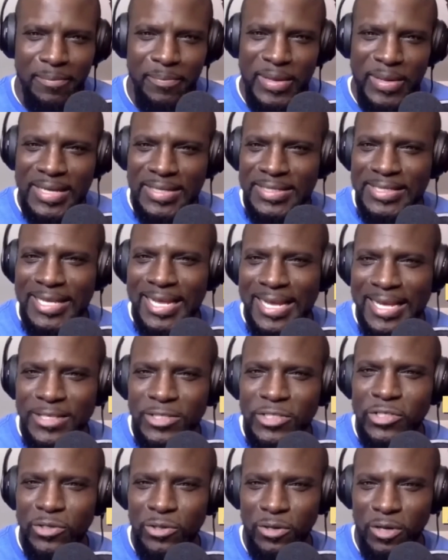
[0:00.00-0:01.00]
Be
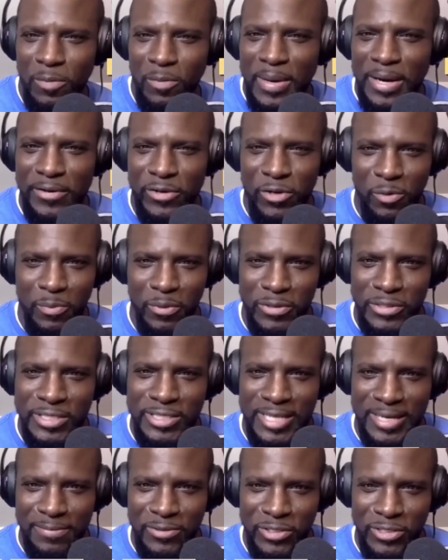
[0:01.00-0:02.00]
intentional about your
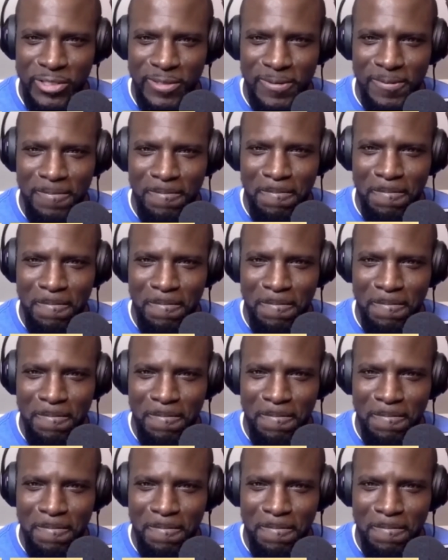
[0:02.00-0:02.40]
perception.